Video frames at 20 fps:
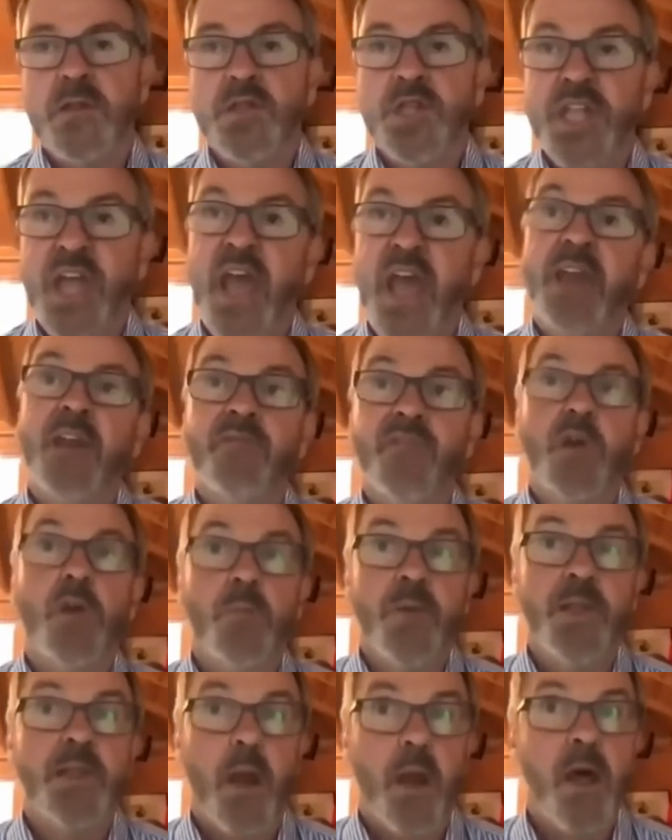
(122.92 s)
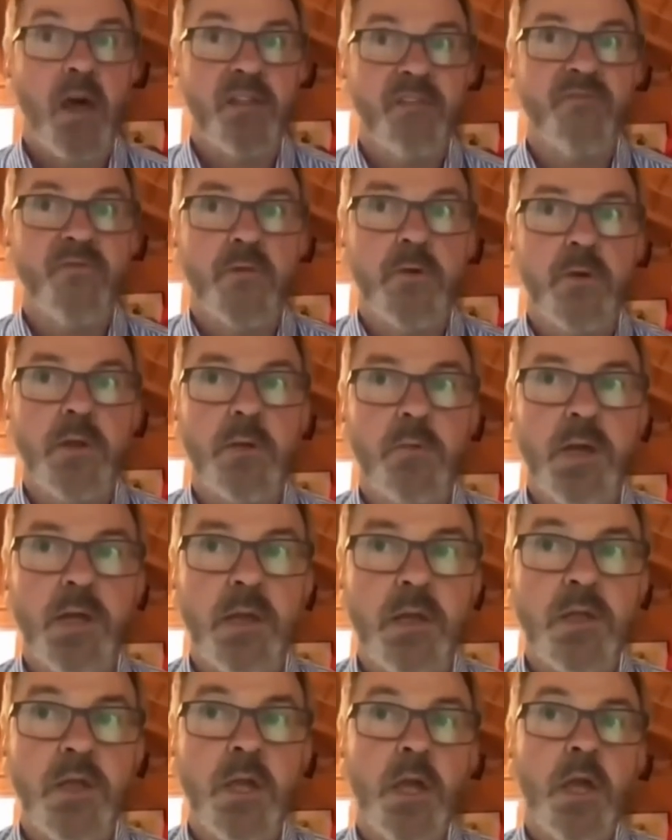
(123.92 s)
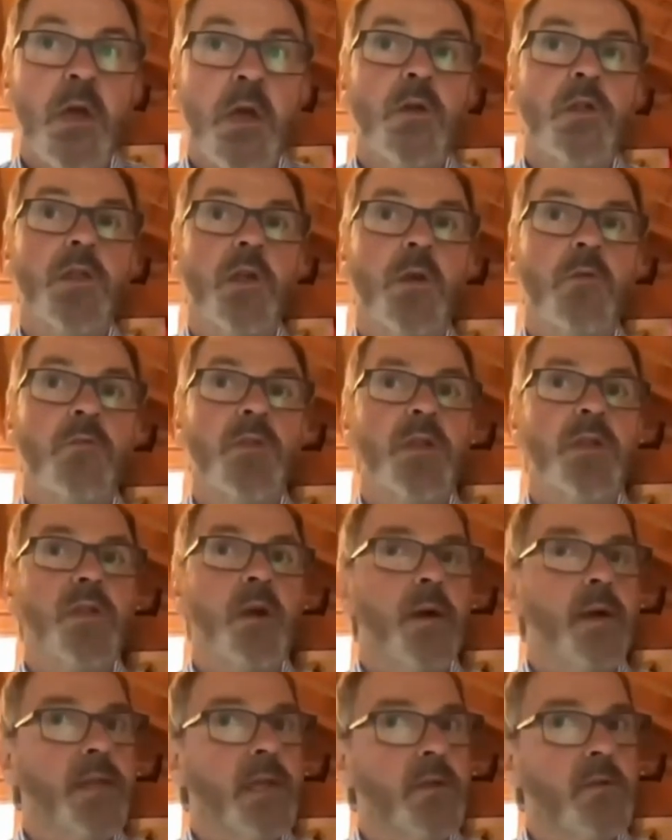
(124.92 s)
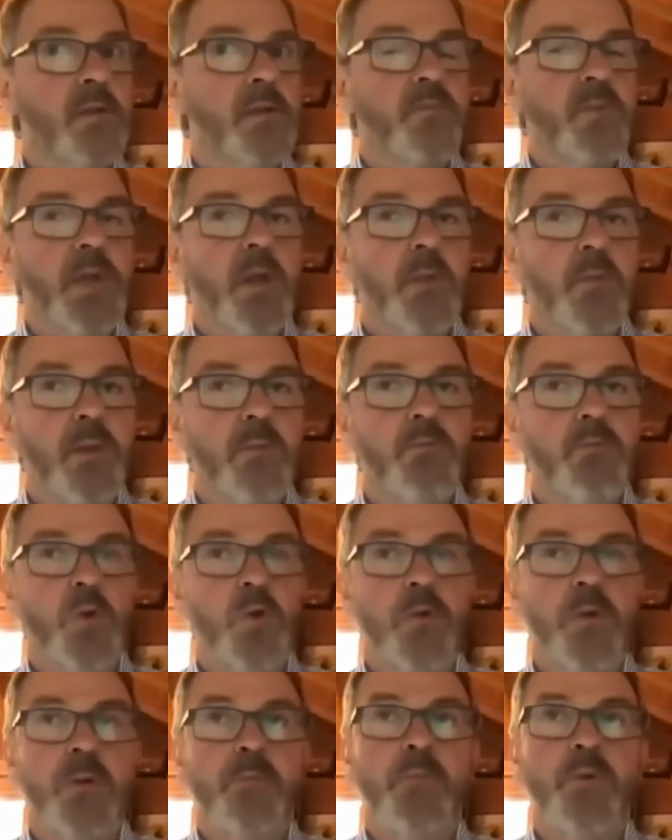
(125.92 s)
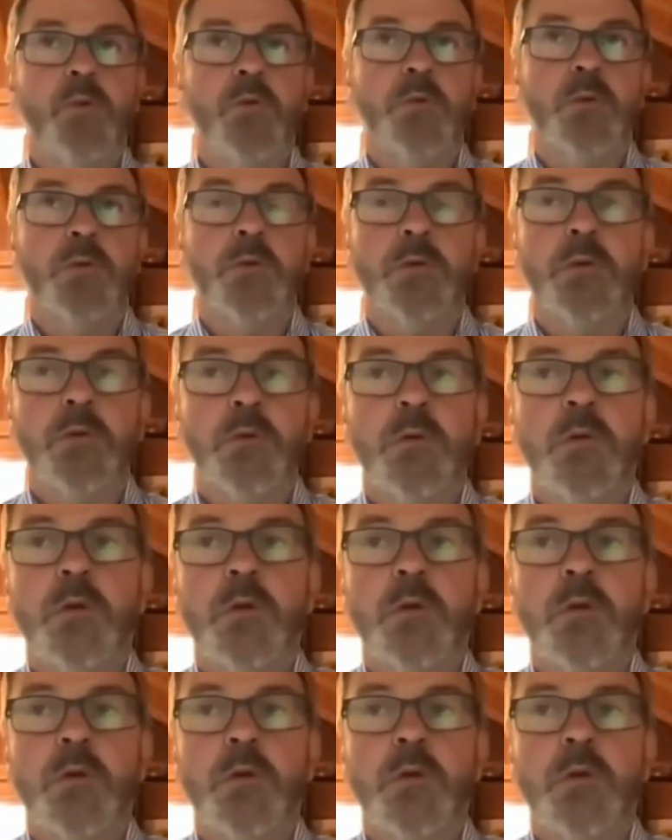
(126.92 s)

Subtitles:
and 10 have come in the last 3 weeks. So this idea is becoming more important.